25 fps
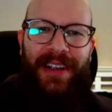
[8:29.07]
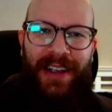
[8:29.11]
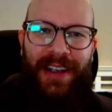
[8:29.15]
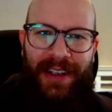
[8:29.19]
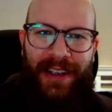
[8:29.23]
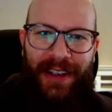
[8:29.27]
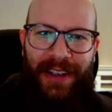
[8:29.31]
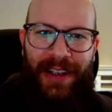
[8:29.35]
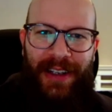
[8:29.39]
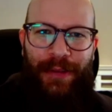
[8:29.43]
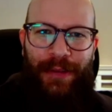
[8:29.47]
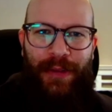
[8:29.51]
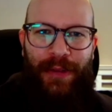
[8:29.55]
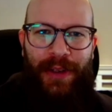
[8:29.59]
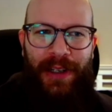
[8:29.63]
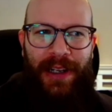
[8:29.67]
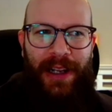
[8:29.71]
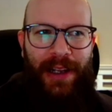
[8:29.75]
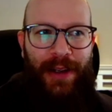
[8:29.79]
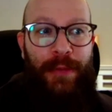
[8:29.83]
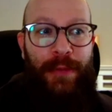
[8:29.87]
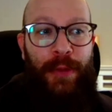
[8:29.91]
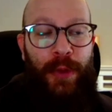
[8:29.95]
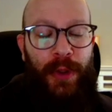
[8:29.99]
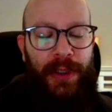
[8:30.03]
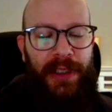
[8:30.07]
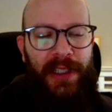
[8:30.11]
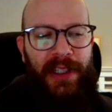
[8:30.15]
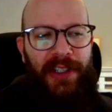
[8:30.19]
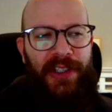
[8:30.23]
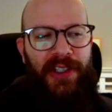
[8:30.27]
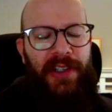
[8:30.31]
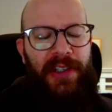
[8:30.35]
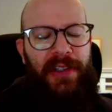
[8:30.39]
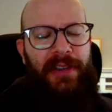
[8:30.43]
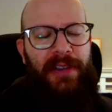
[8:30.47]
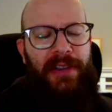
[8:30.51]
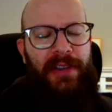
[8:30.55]
and even like 4
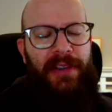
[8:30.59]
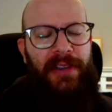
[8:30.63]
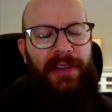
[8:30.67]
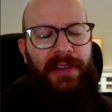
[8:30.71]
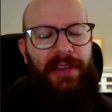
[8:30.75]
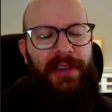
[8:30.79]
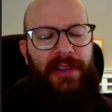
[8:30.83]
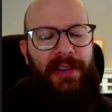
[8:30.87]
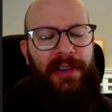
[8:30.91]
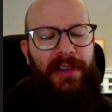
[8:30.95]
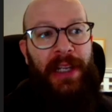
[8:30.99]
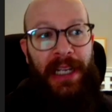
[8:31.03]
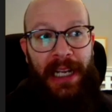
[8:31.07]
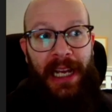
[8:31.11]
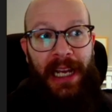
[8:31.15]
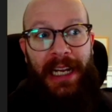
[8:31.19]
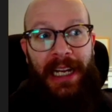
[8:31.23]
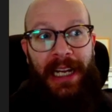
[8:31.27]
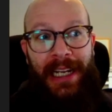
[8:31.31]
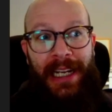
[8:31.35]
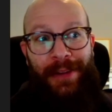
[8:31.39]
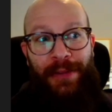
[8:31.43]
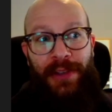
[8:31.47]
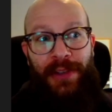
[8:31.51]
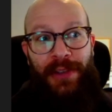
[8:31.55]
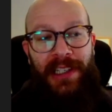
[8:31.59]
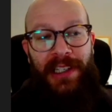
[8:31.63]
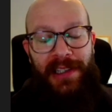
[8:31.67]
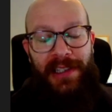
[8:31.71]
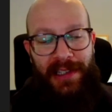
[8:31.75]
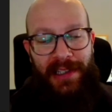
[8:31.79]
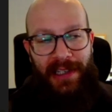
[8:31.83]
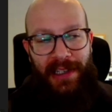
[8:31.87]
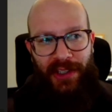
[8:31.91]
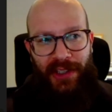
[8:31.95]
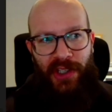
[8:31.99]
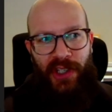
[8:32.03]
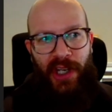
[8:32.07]
digit. And I've seen
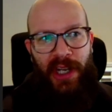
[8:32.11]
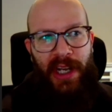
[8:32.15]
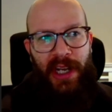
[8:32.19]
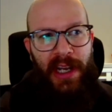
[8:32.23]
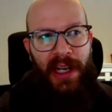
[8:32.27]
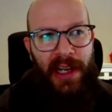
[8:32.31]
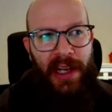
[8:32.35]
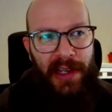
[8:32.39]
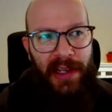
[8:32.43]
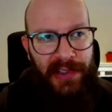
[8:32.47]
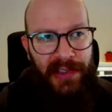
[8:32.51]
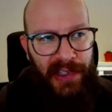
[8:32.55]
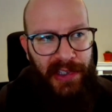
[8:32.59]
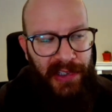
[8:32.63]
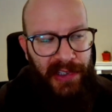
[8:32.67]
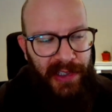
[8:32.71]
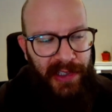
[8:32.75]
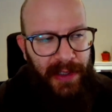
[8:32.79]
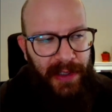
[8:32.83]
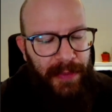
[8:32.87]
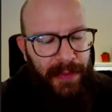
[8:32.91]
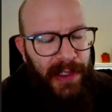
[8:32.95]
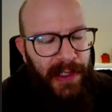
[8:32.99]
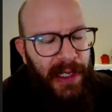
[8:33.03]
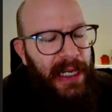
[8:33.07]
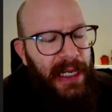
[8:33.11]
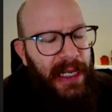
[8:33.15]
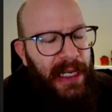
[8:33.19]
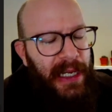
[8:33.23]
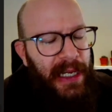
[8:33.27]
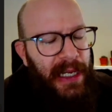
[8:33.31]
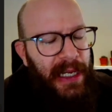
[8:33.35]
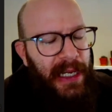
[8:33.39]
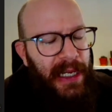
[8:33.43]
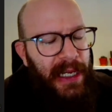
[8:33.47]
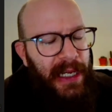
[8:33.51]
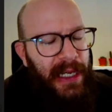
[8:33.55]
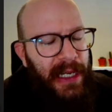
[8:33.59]
such systems.
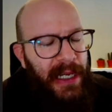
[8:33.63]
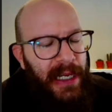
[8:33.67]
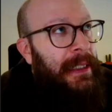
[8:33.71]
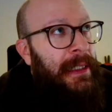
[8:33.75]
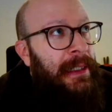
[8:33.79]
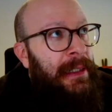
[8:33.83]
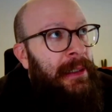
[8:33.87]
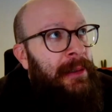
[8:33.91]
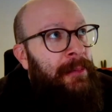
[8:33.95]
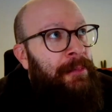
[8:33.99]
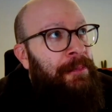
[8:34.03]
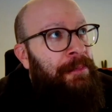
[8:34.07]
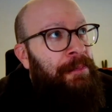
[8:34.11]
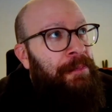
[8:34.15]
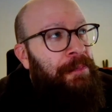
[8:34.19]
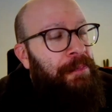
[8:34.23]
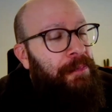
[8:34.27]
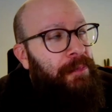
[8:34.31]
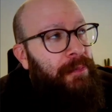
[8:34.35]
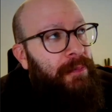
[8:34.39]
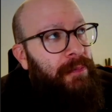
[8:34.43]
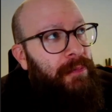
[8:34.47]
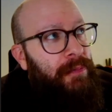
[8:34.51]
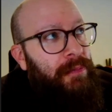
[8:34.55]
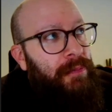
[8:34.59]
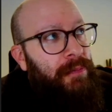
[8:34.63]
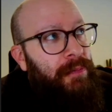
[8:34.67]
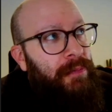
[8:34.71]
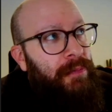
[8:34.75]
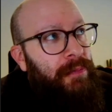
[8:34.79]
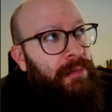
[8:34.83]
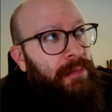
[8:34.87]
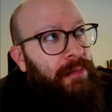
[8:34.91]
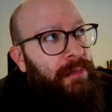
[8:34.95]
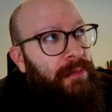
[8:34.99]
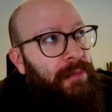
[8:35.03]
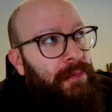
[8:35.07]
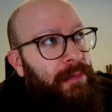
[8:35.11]
Um,
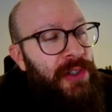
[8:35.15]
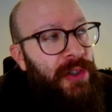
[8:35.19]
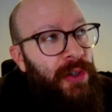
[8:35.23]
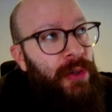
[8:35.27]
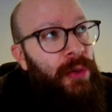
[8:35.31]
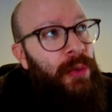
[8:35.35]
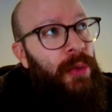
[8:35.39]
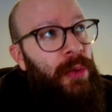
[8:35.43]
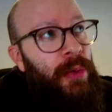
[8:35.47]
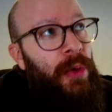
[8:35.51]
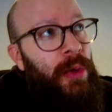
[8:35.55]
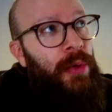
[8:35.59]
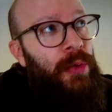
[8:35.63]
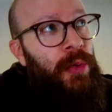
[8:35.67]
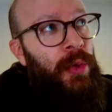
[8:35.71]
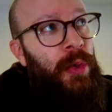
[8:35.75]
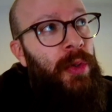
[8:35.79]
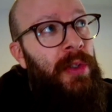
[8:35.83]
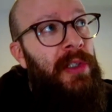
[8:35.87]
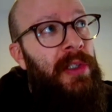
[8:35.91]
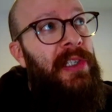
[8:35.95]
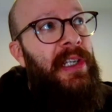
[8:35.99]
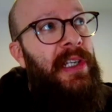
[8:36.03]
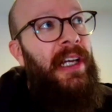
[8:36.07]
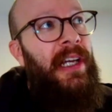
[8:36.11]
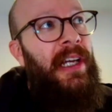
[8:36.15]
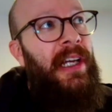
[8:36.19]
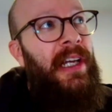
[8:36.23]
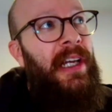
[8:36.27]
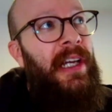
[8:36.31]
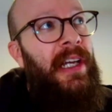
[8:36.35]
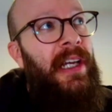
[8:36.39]
so rules can